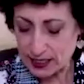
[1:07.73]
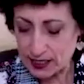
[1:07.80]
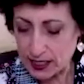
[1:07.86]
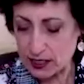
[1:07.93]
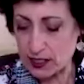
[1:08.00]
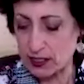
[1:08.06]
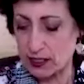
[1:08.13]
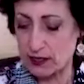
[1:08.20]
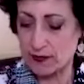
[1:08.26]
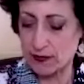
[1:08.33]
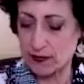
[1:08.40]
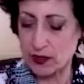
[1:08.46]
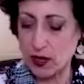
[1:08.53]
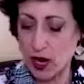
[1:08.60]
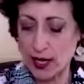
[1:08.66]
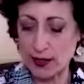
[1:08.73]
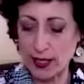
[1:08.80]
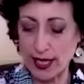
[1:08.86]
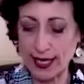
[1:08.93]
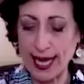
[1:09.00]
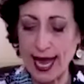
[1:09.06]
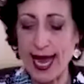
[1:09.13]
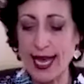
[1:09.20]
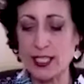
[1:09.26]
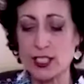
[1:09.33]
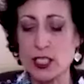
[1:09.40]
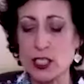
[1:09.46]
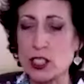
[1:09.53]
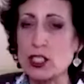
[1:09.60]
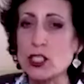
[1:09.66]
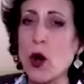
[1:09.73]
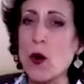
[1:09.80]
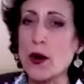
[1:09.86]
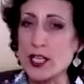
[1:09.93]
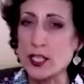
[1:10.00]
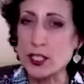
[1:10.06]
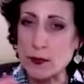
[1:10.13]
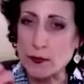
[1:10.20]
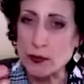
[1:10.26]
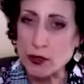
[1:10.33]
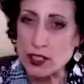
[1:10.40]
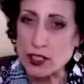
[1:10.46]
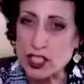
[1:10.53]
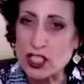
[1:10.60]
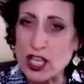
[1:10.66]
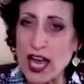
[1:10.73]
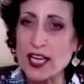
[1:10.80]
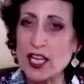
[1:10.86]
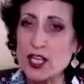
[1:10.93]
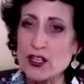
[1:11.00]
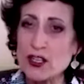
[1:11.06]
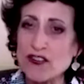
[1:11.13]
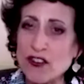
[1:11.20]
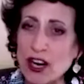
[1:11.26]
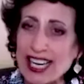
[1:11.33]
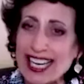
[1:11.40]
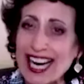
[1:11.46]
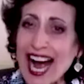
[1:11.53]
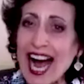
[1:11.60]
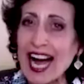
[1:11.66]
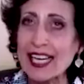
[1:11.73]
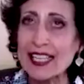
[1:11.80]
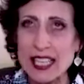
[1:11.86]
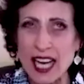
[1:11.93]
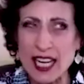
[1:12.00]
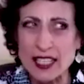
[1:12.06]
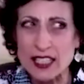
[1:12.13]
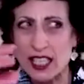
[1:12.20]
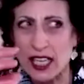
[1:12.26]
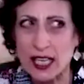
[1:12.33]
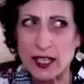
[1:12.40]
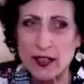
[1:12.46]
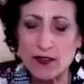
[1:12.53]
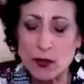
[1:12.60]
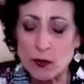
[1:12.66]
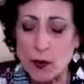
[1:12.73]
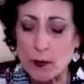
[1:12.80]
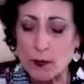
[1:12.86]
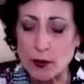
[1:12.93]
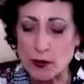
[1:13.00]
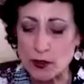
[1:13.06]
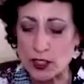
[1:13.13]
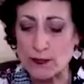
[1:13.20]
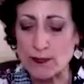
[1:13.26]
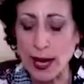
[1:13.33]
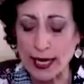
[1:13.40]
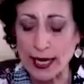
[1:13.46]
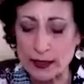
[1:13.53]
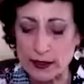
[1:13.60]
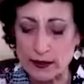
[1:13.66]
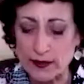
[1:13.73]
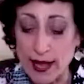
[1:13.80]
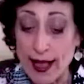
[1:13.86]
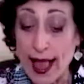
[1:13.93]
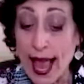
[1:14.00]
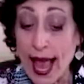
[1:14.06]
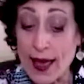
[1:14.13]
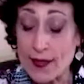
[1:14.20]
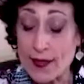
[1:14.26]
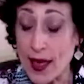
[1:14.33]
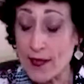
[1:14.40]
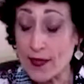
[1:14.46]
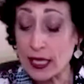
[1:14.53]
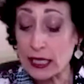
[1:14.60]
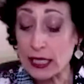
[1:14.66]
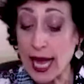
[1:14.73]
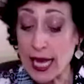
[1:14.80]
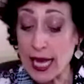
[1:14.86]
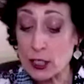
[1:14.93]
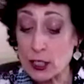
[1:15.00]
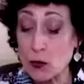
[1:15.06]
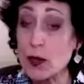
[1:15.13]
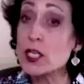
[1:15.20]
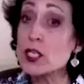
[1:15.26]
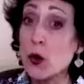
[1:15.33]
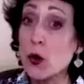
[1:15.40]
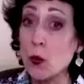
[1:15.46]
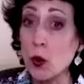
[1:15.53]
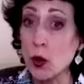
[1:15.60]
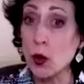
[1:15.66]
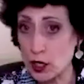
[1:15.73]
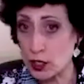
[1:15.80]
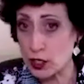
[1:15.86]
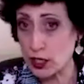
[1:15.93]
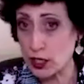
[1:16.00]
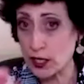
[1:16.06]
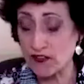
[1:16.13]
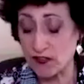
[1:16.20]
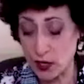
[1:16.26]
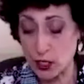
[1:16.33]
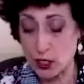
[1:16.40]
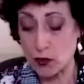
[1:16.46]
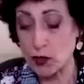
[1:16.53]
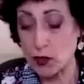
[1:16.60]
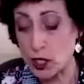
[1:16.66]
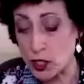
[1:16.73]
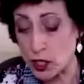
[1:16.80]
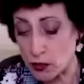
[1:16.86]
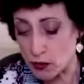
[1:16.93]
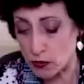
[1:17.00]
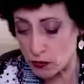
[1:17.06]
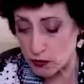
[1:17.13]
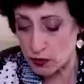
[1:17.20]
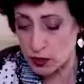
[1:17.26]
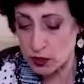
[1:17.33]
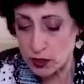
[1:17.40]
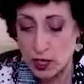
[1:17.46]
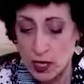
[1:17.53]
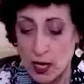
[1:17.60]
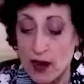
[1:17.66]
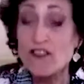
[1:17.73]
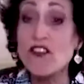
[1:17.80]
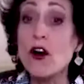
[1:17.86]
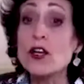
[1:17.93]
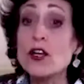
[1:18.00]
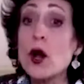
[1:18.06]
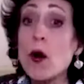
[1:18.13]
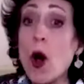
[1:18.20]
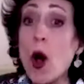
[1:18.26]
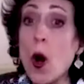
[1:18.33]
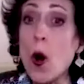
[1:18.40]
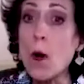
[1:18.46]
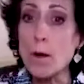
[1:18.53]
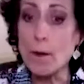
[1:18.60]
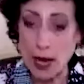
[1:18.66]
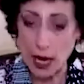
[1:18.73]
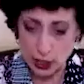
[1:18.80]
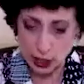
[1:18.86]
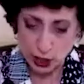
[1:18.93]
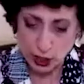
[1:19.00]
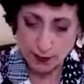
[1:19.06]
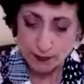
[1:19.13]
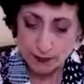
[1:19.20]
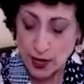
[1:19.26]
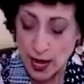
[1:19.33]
It's not like cast in stone. It's a percentage for guidelines to give you a perspective. And then the last one is a worksheet for you to use for your own budget.